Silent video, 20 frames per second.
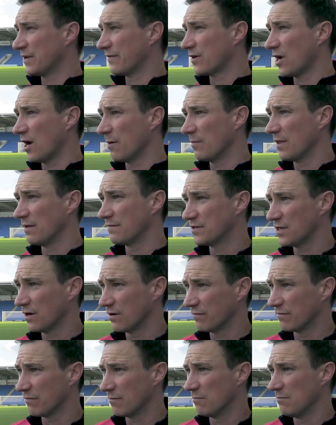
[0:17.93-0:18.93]
They've come, they've
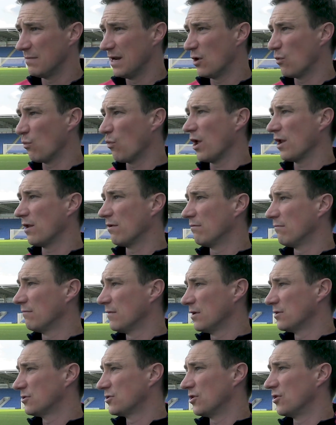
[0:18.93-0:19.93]
sung from minute one
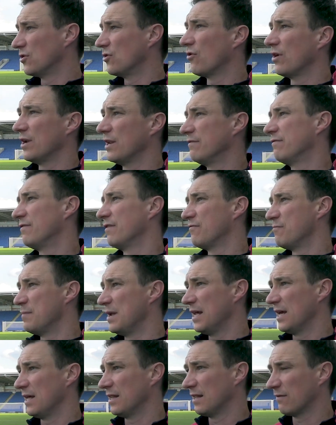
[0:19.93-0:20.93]
to the 95th
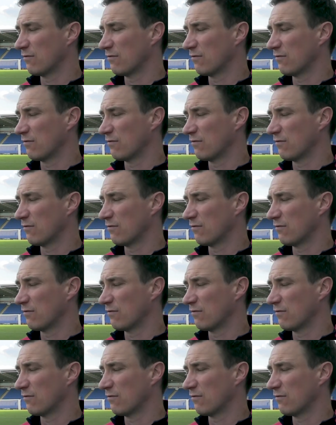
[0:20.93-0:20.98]
minute.